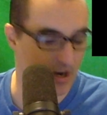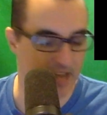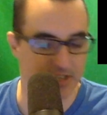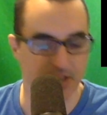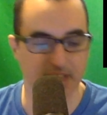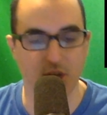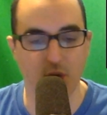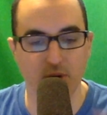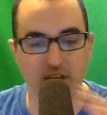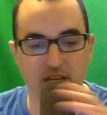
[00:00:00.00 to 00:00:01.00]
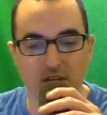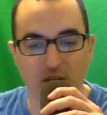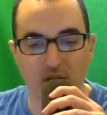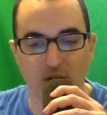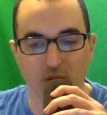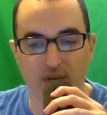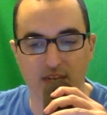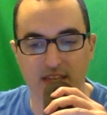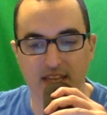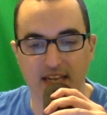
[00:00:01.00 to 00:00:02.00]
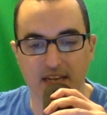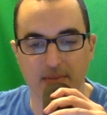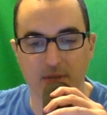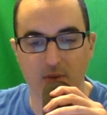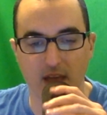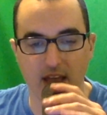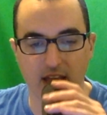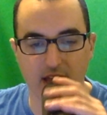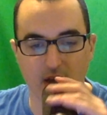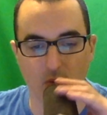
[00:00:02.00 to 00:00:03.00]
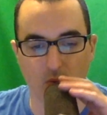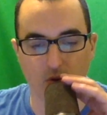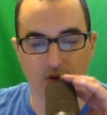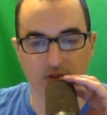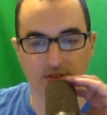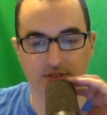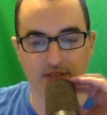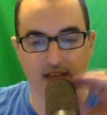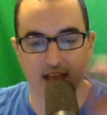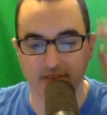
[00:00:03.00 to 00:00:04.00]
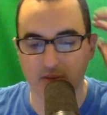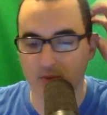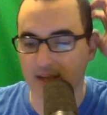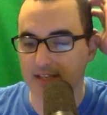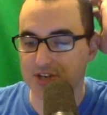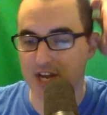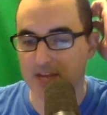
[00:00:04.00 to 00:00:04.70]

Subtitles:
All right, so that's Cody winning the NWA World Heavyweight